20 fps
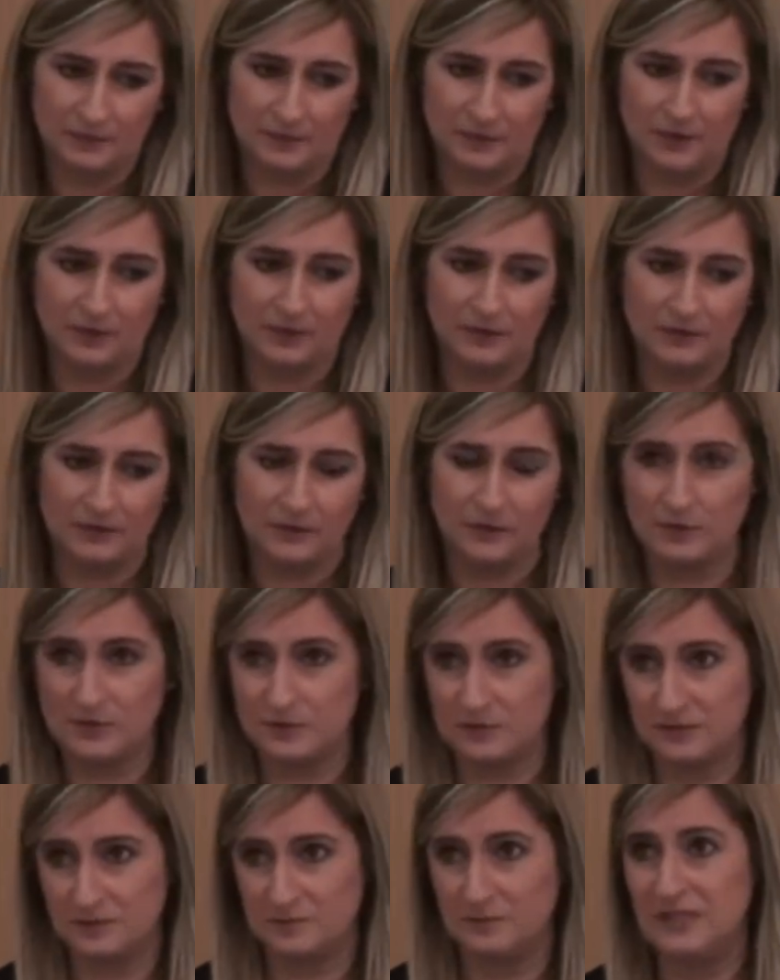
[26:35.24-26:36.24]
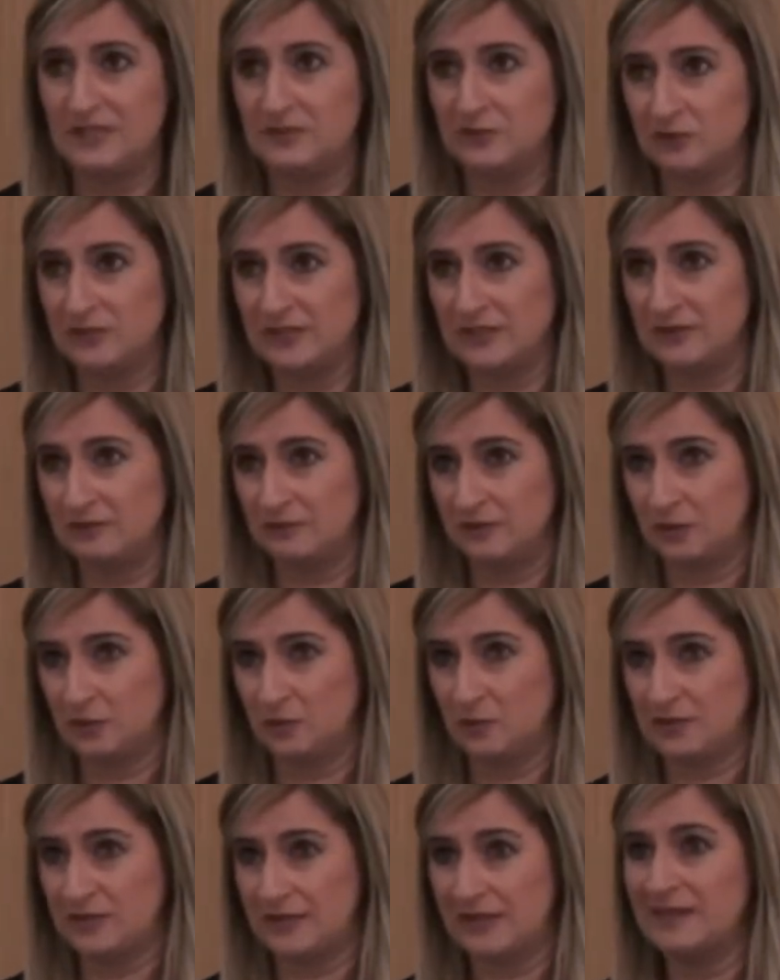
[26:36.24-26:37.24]
All of those doesn't mean you're definitely
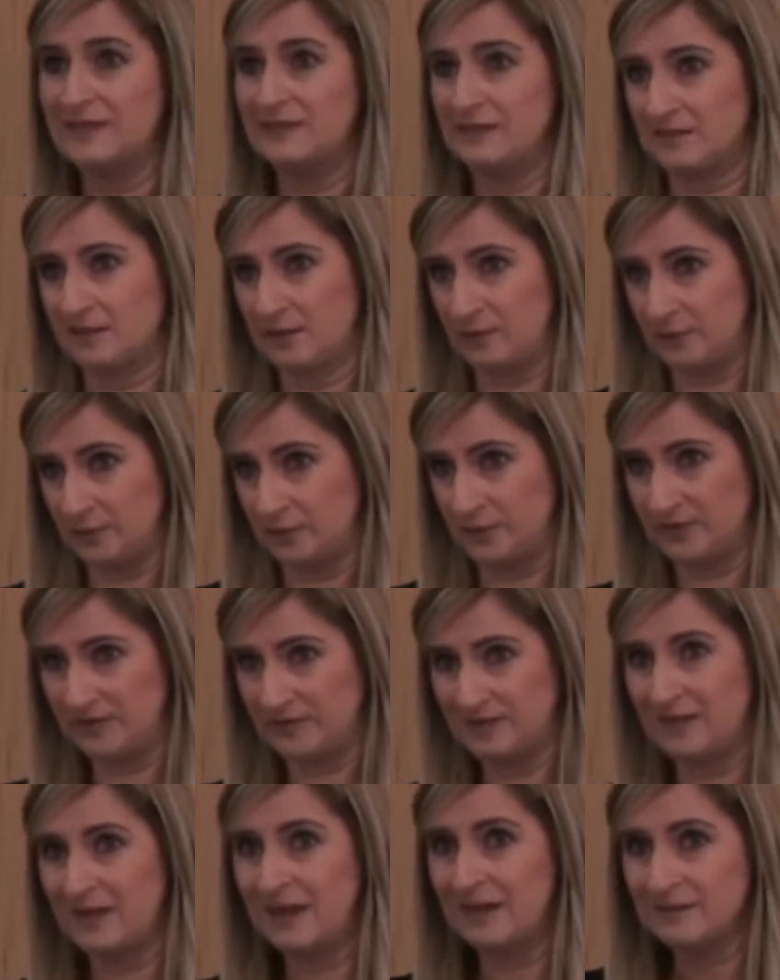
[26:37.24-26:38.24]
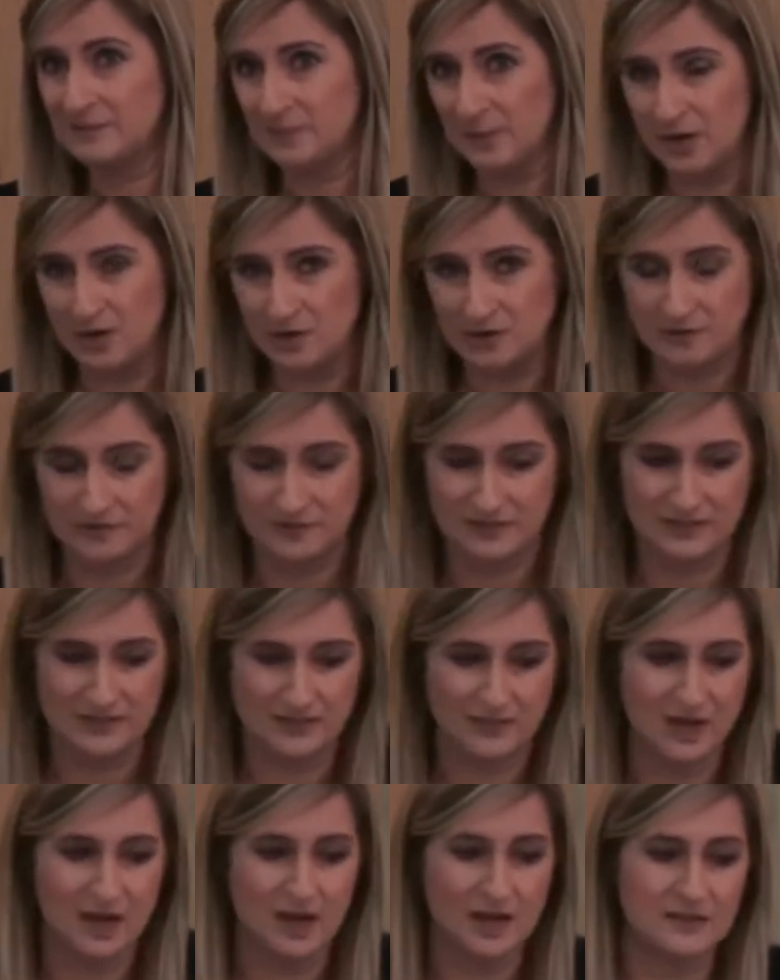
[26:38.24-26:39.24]
going to get insomnia, because the next part of it is
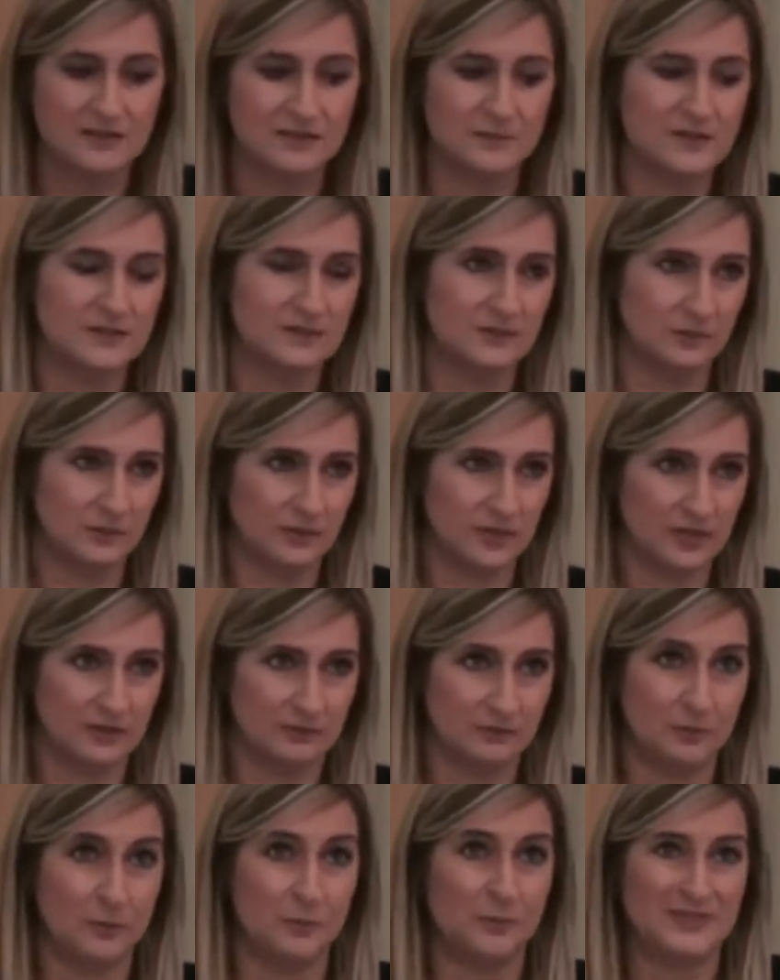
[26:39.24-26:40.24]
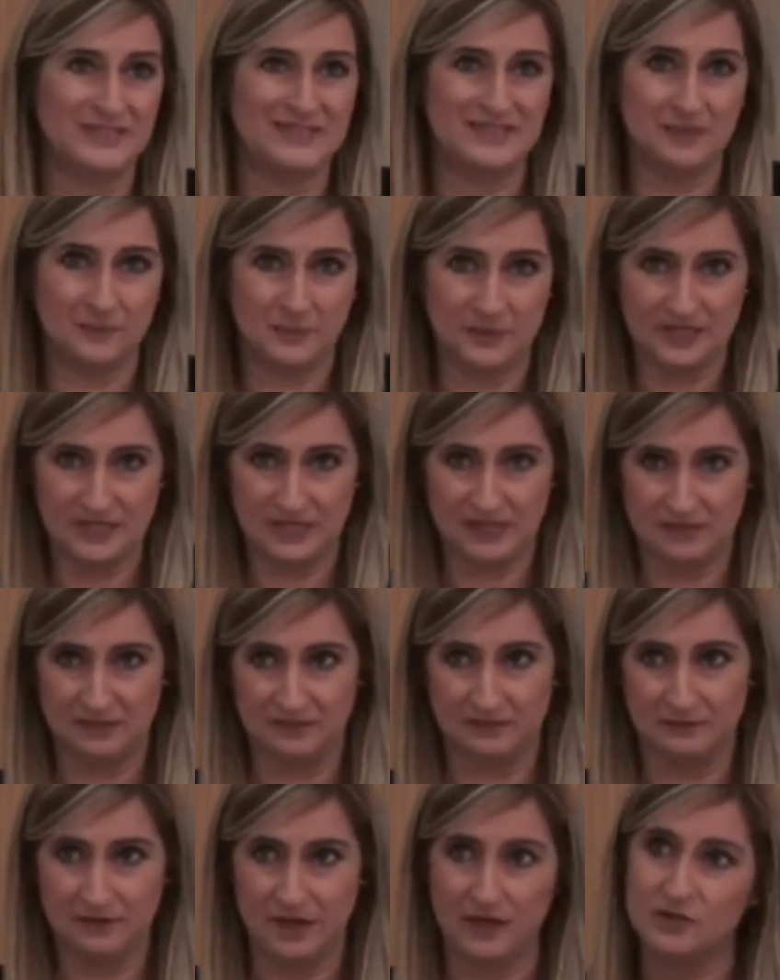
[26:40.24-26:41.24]
there has to be some kind of a
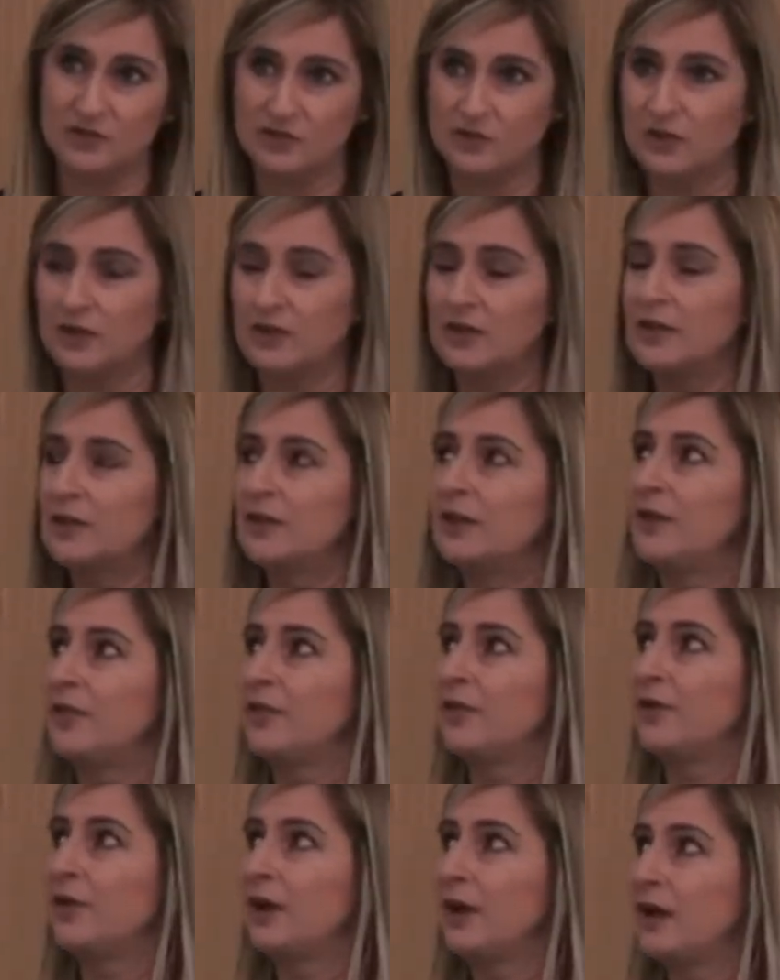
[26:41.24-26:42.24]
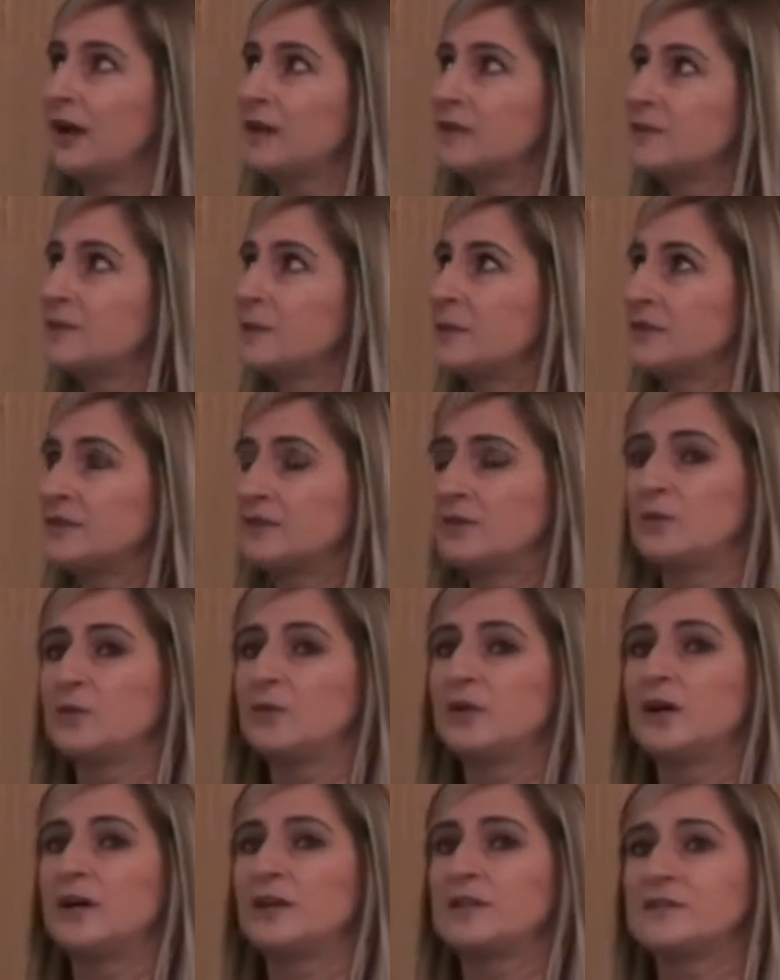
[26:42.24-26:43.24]
precipitating factor. There has to be
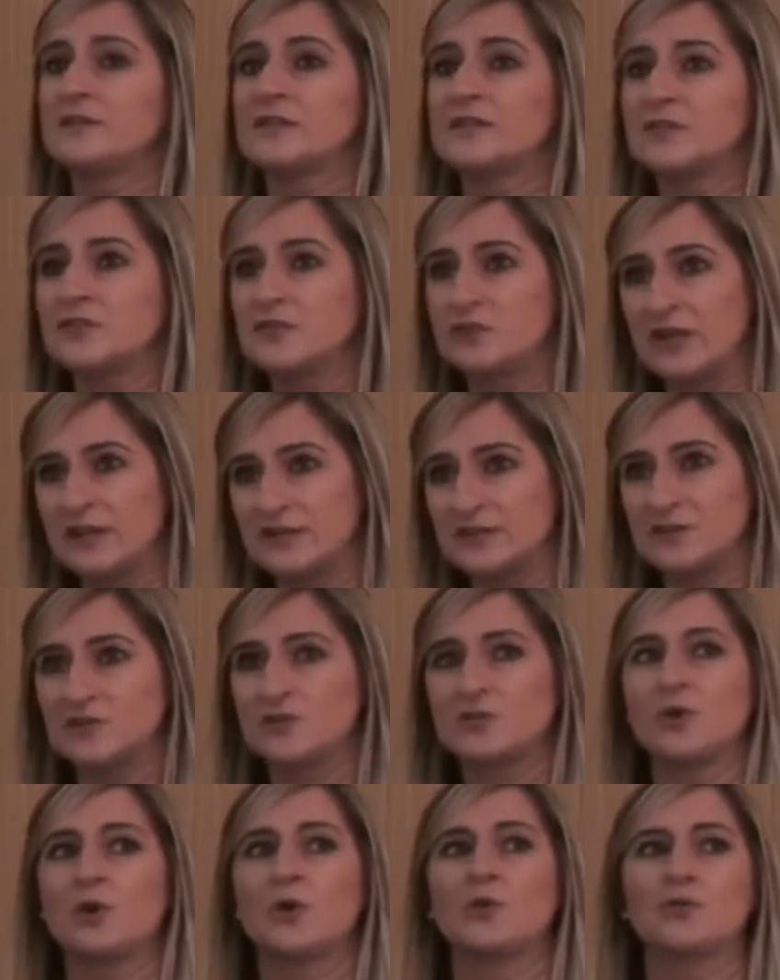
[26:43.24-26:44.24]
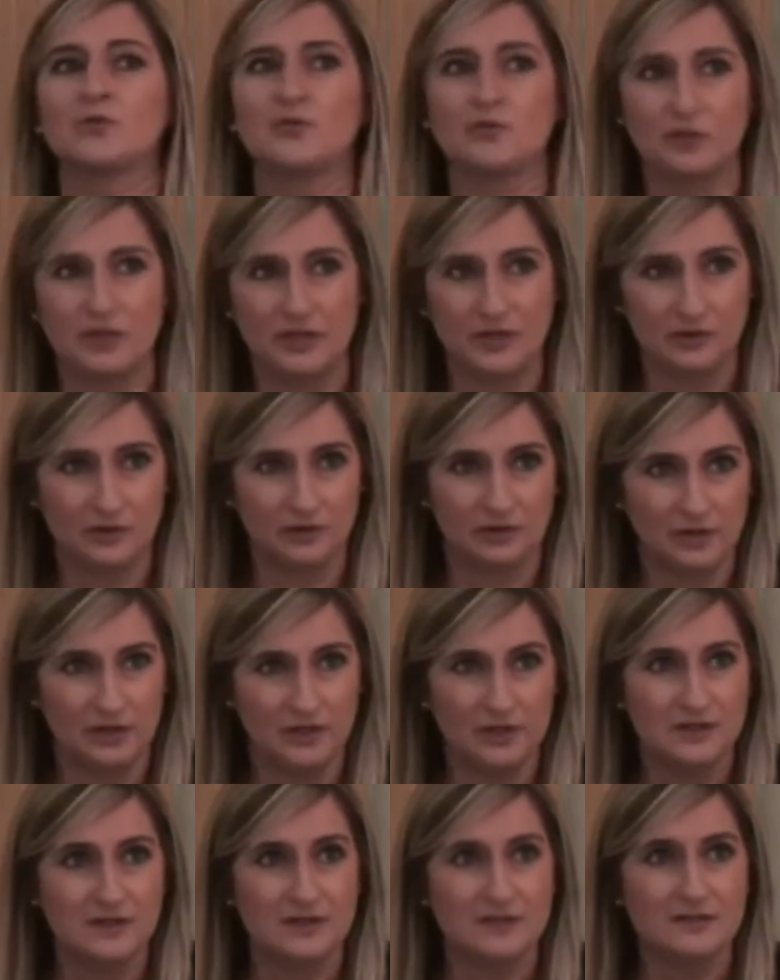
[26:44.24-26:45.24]
some kind of a stressor or a trigger,
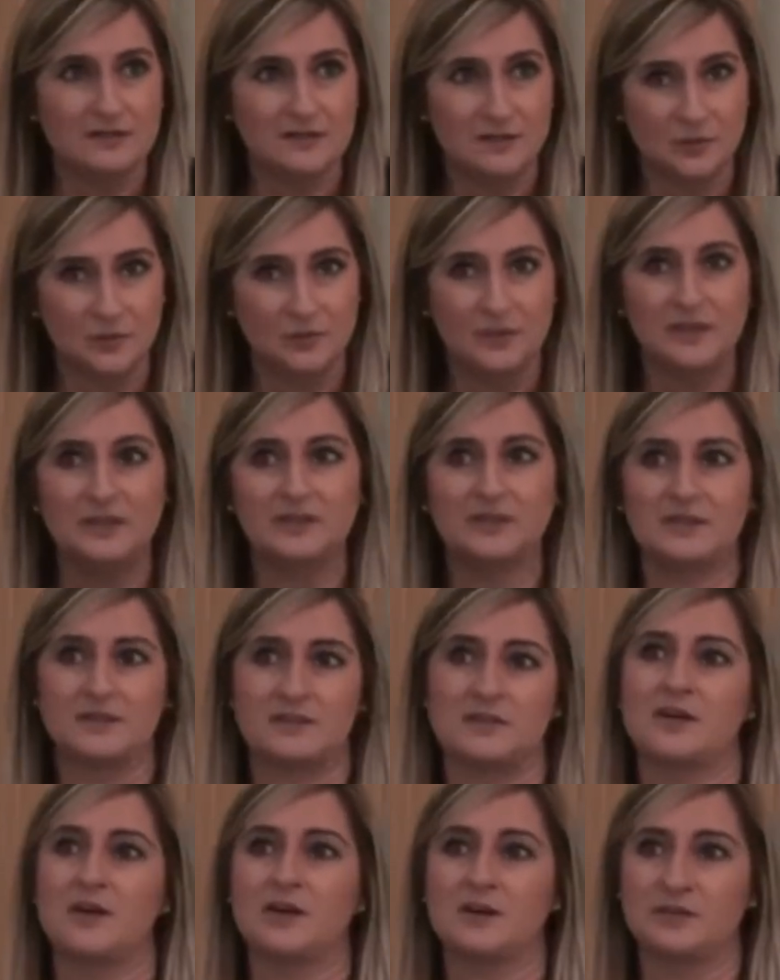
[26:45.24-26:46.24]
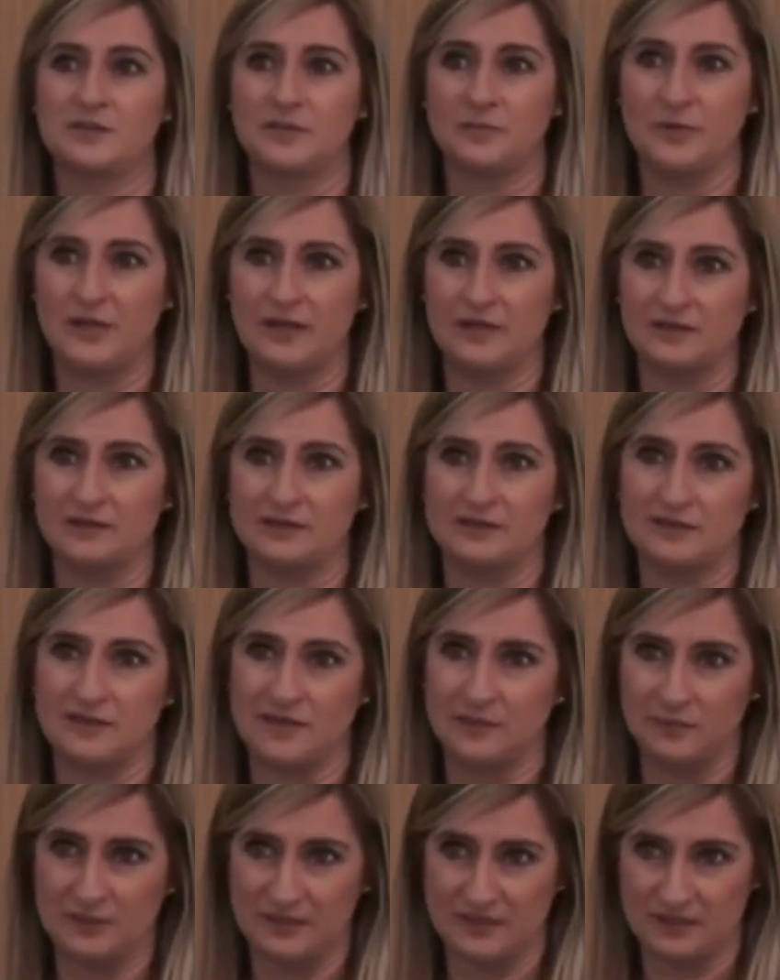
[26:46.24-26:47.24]
something that starts about
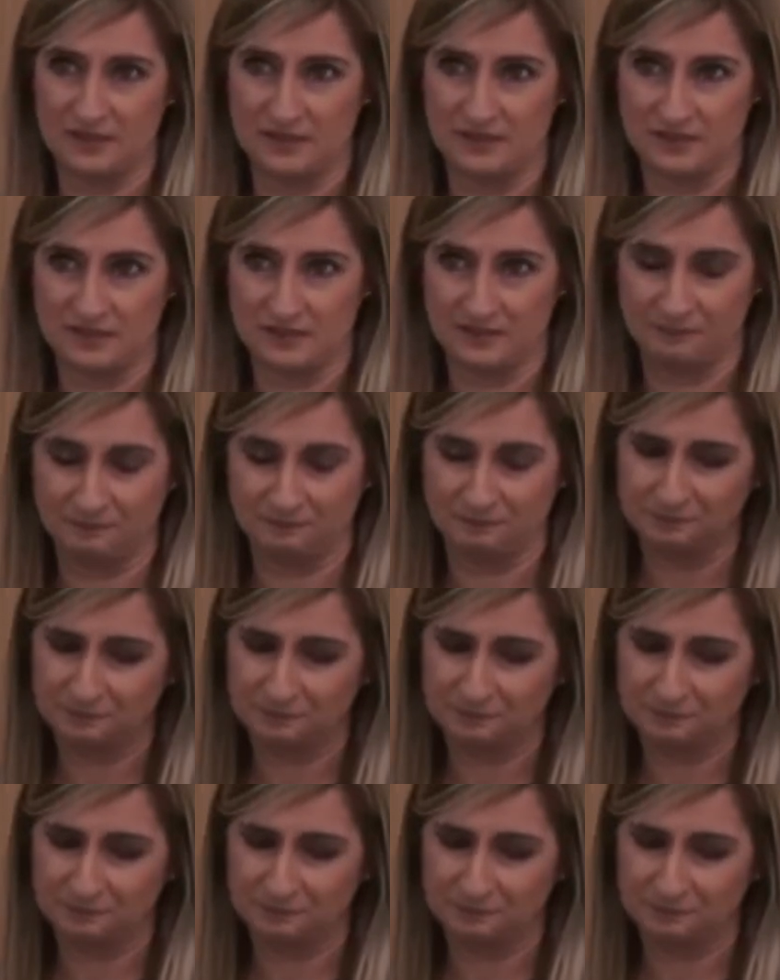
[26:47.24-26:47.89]
sleepless nights.